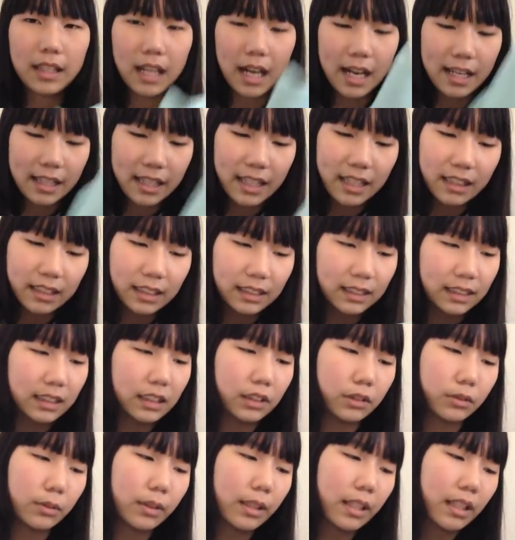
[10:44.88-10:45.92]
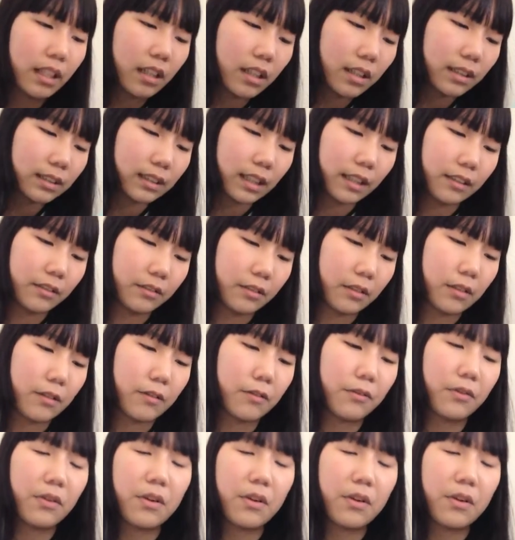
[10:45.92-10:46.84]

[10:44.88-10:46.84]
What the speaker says: I think this is 3 yards, I don't know.